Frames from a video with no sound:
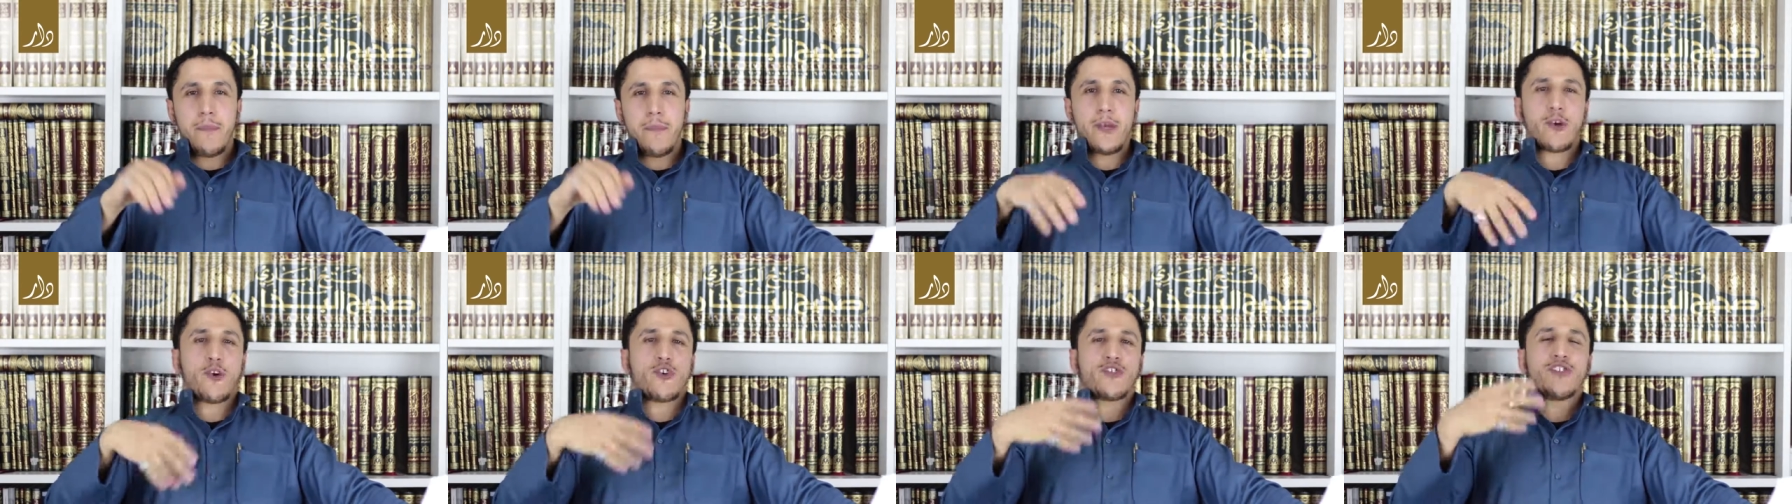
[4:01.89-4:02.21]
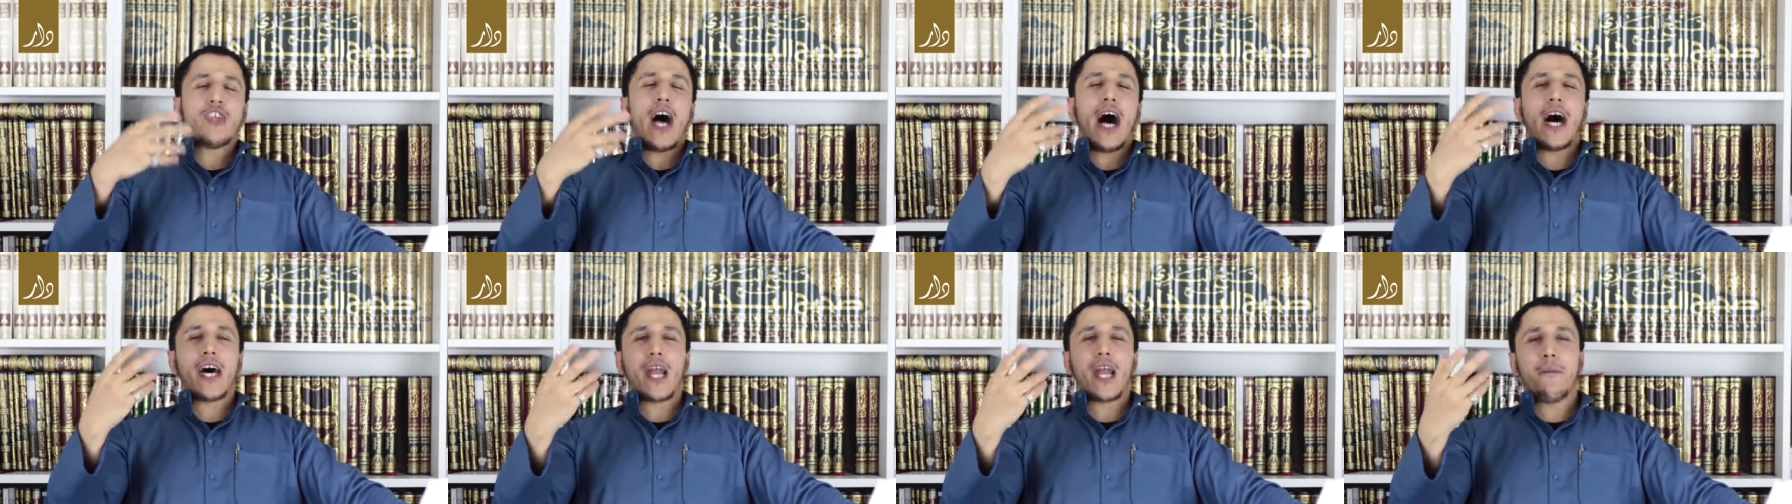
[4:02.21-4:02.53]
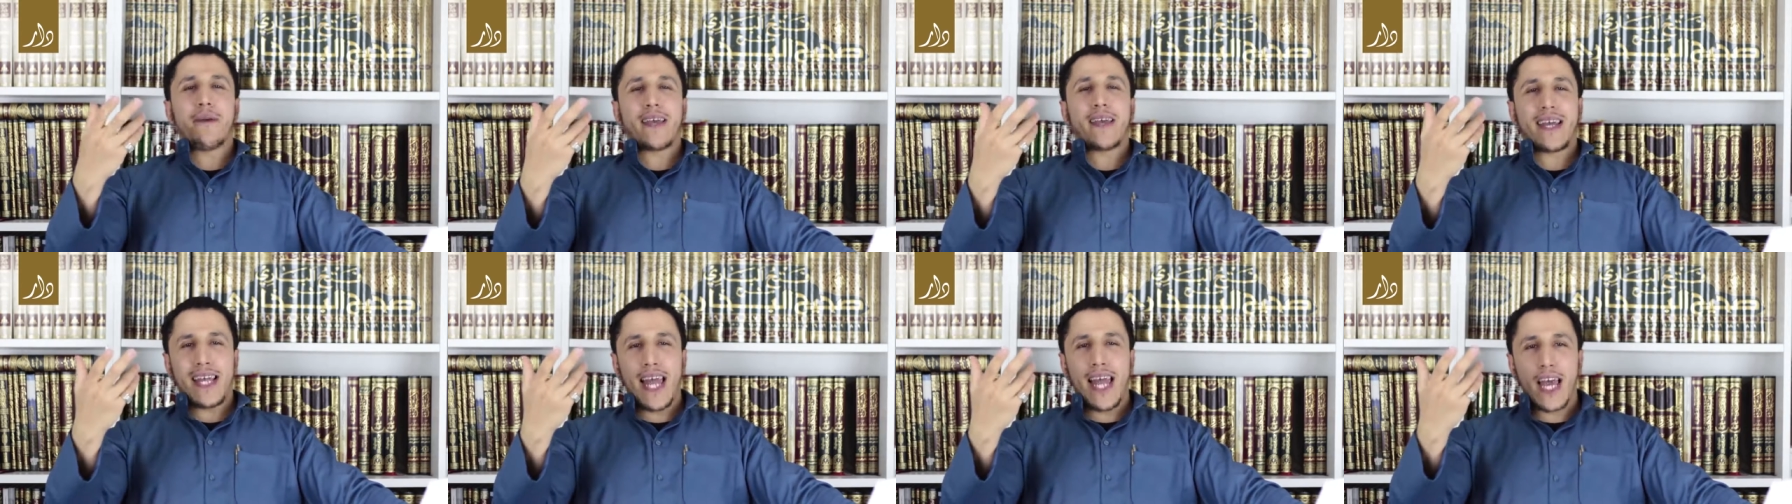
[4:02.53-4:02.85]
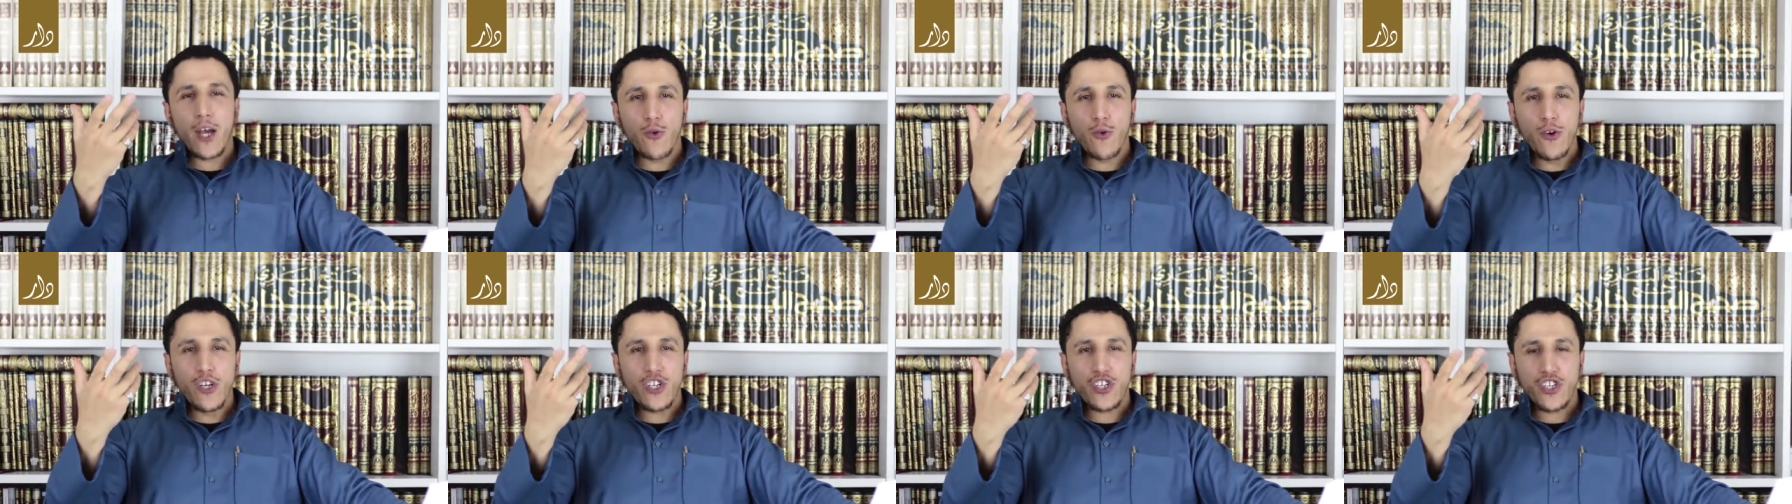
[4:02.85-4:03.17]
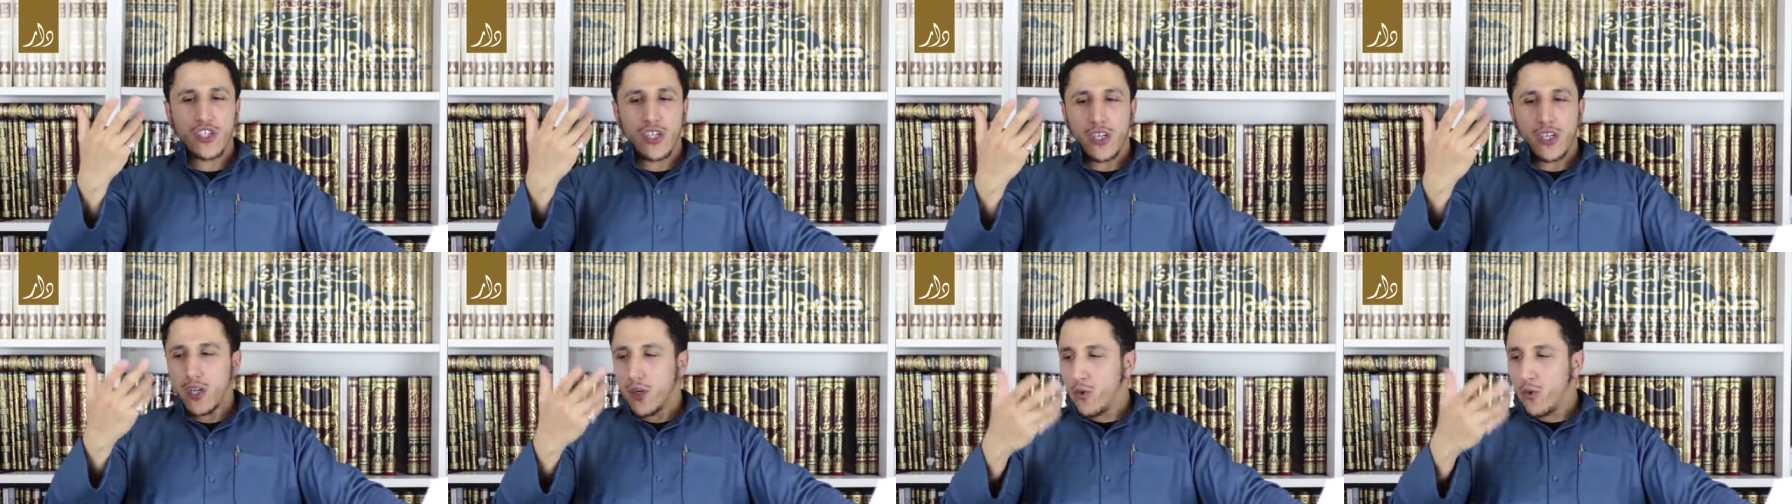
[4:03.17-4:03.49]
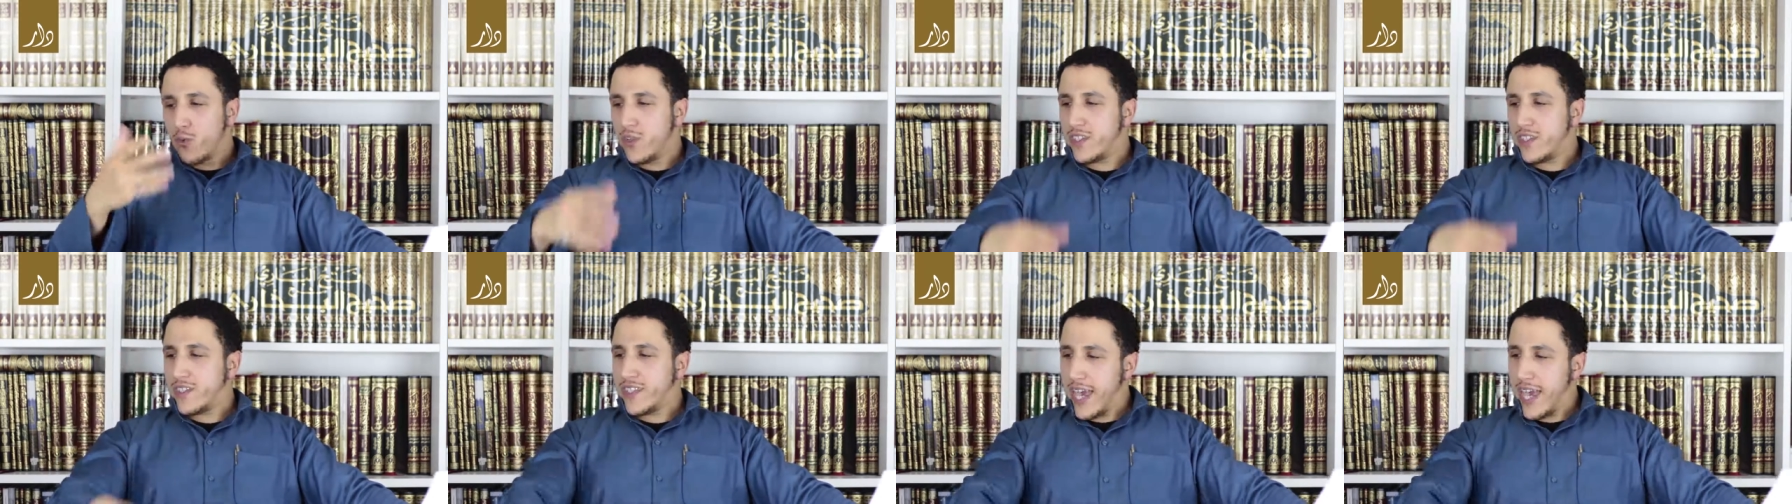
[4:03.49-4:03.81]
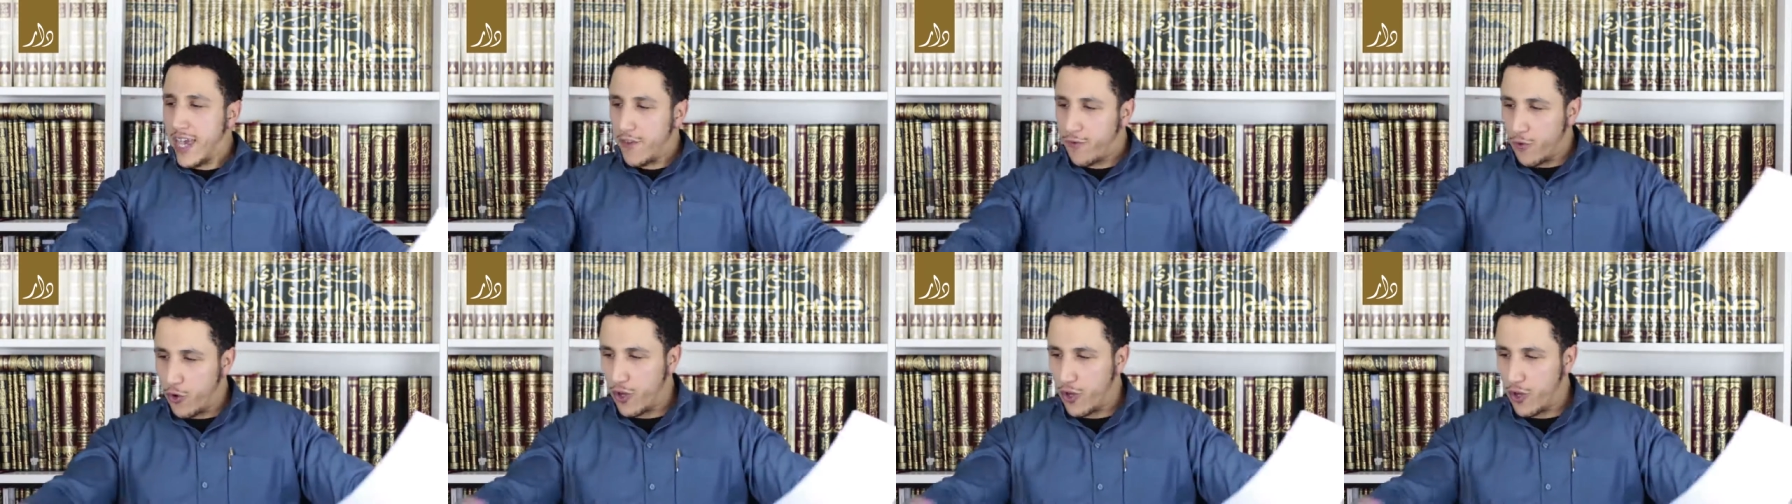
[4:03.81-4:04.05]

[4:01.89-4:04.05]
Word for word: Because in Arabic language, we say,